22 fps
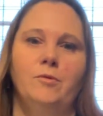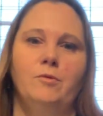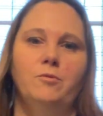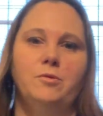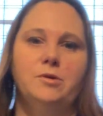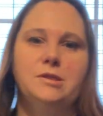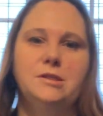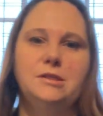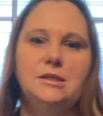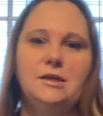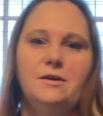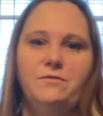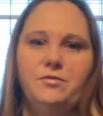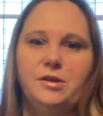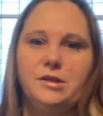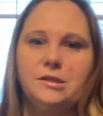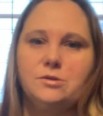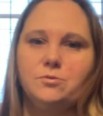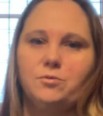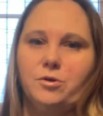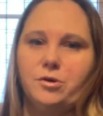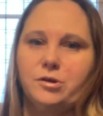We'll see if
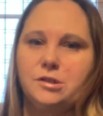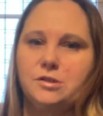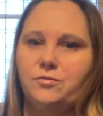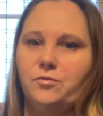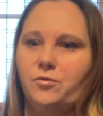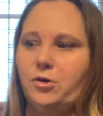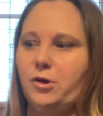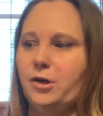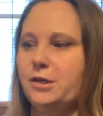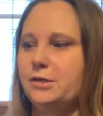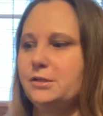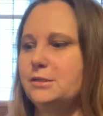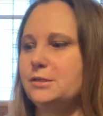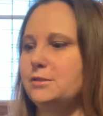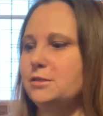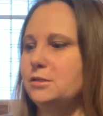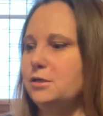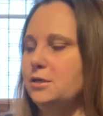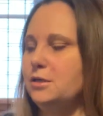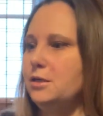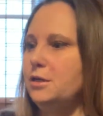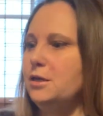this works for us.
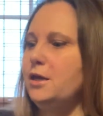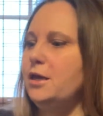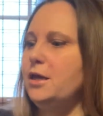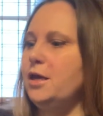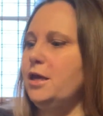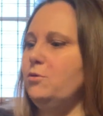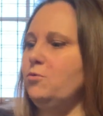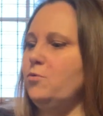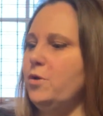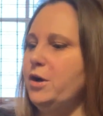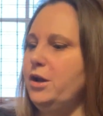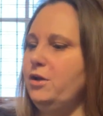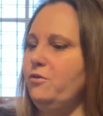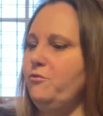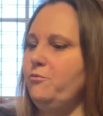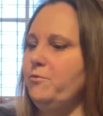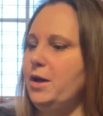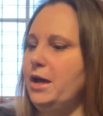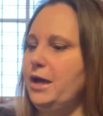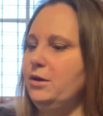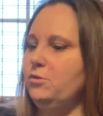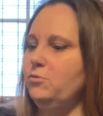And one of
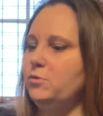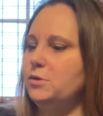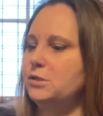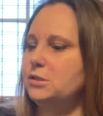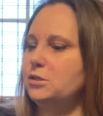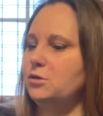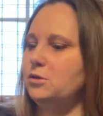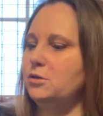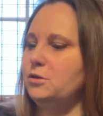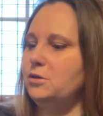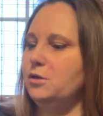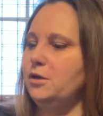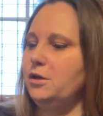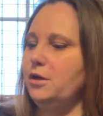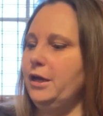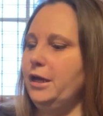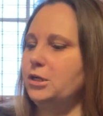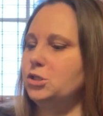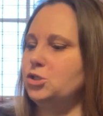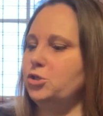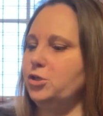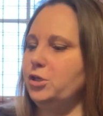mine was
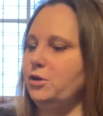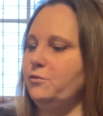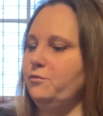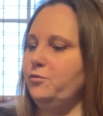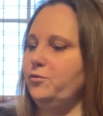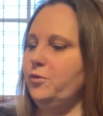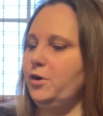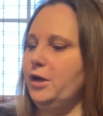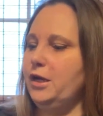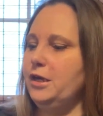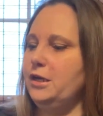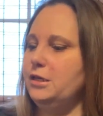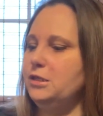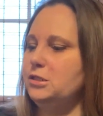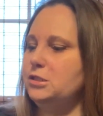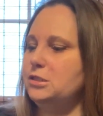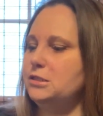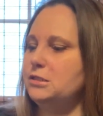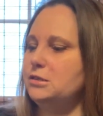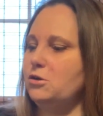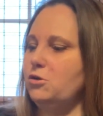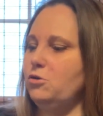actually a
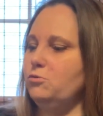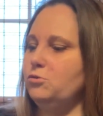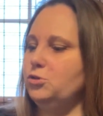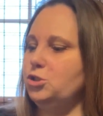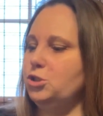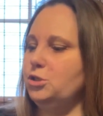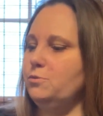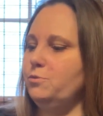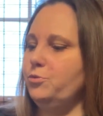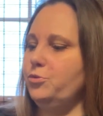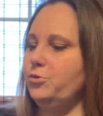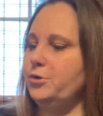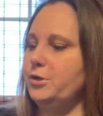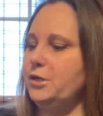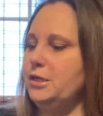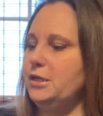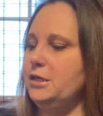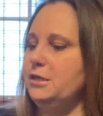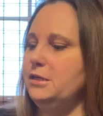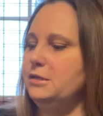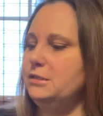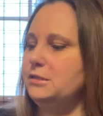phrase, ocean
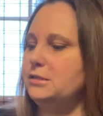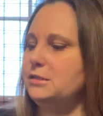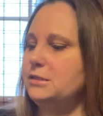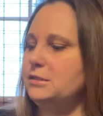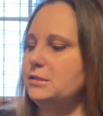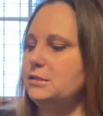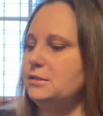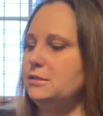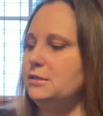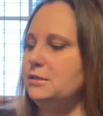breeze.